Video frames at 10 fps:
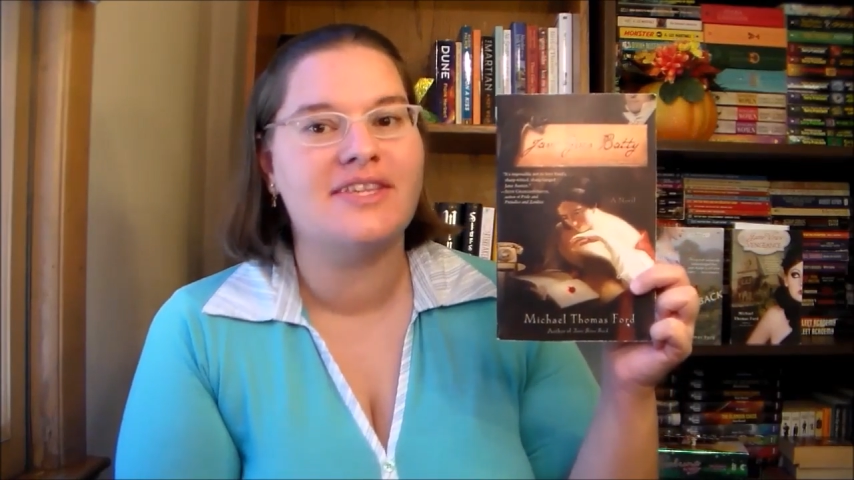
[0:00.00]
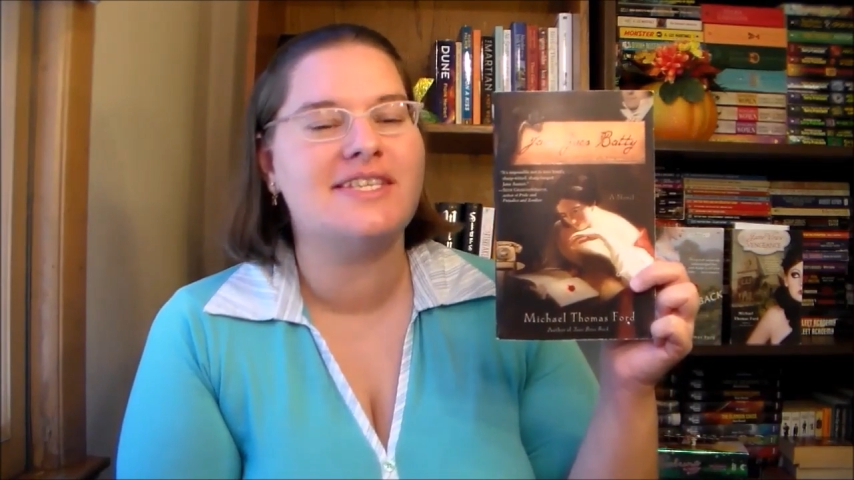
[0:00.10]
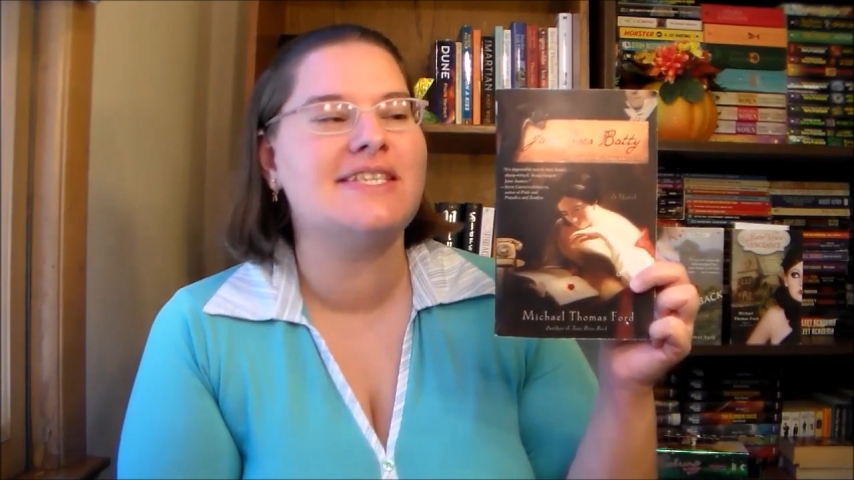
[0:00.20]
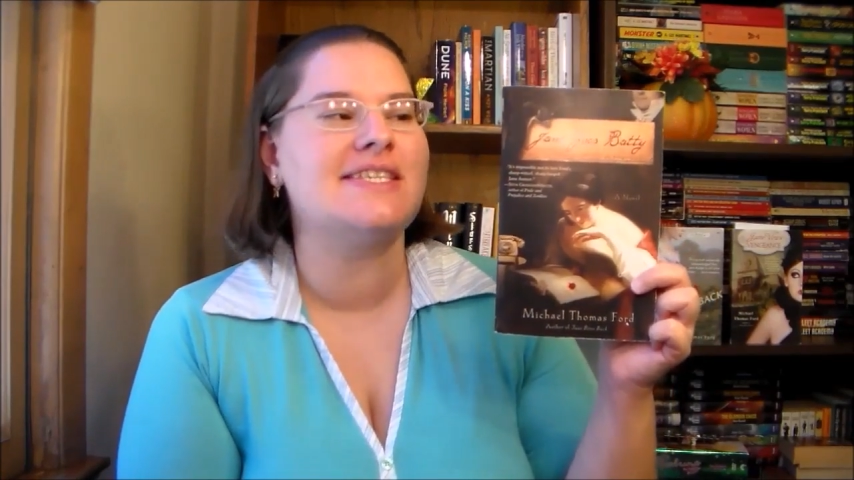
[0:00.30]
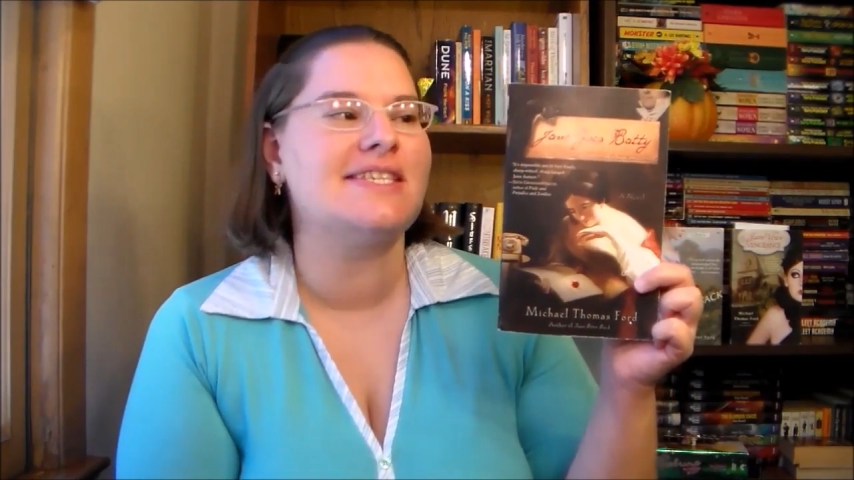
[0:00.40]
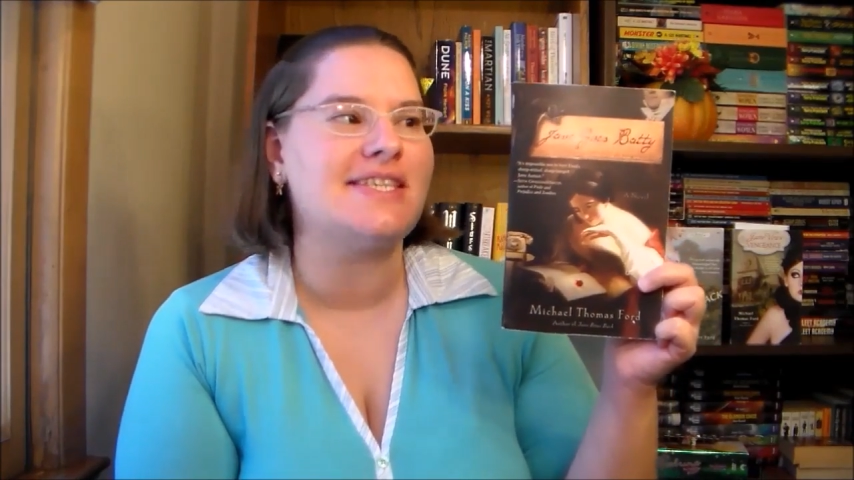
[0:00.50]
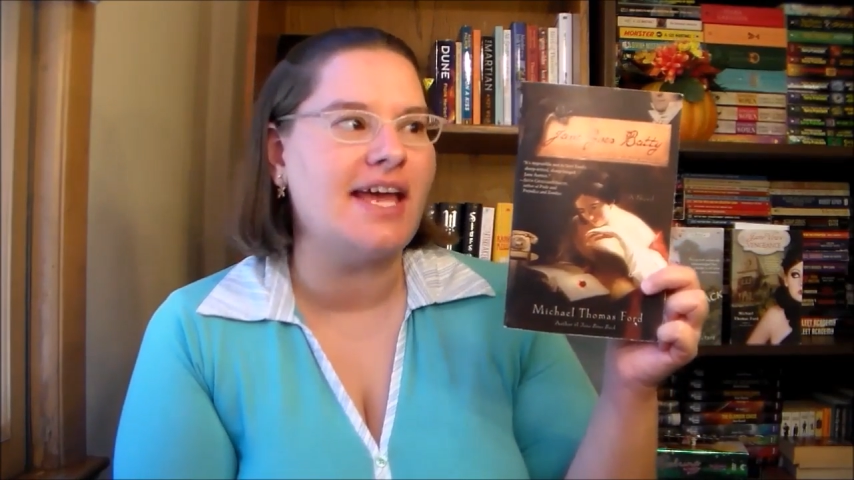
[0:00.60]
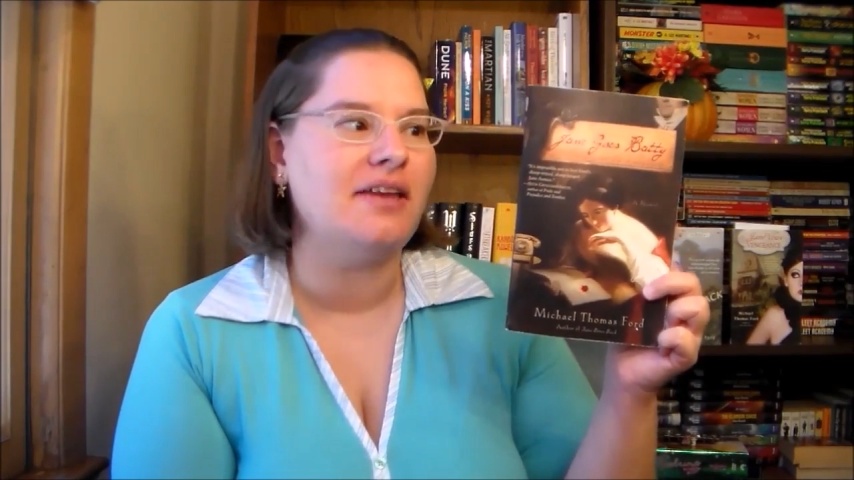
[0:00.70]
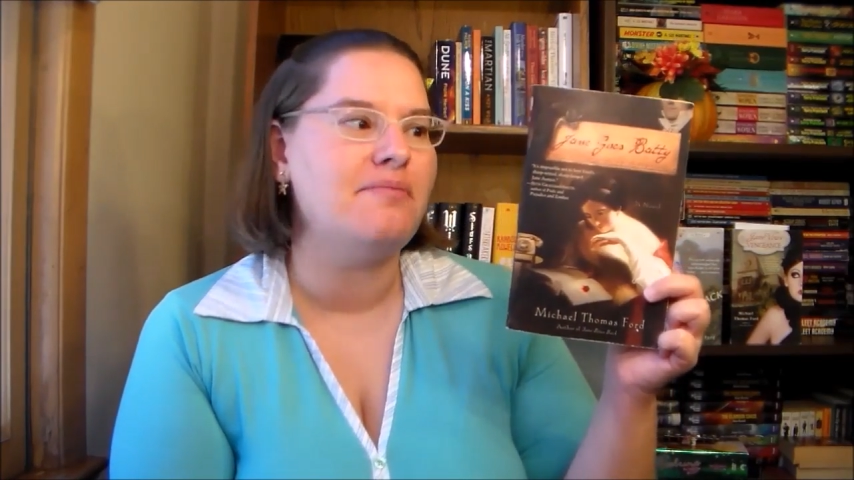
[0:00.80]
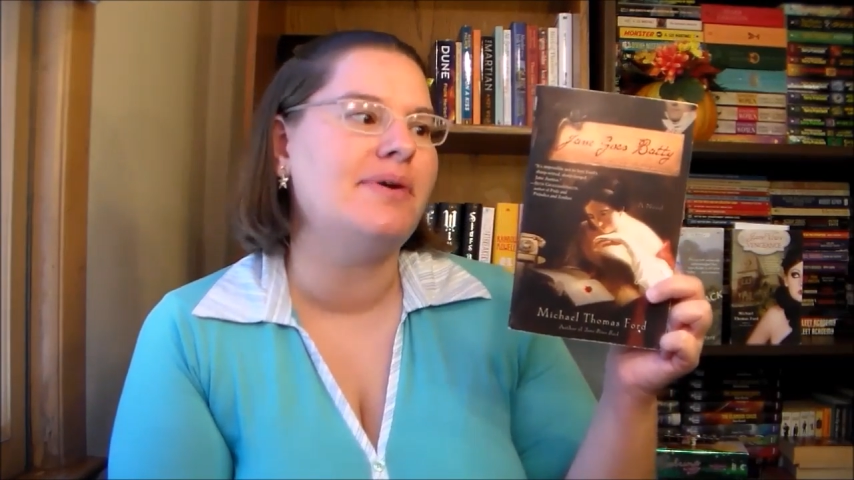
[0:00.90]
This is the
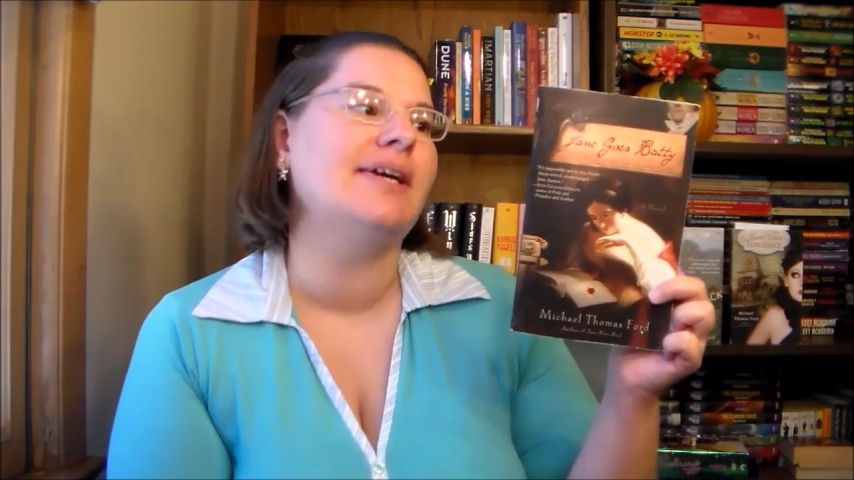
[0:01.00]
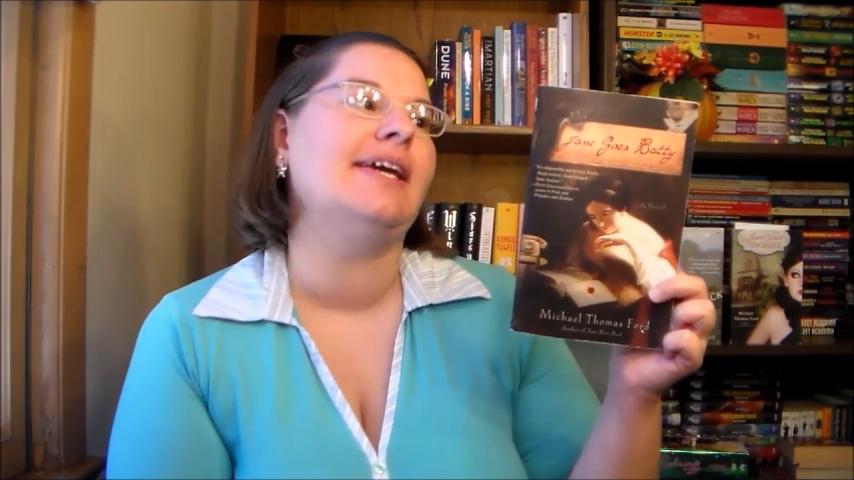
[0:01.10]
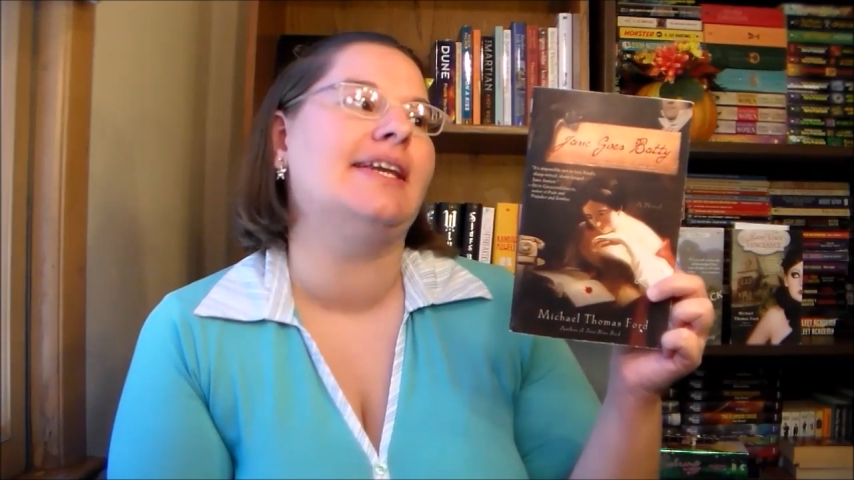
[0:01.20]
second book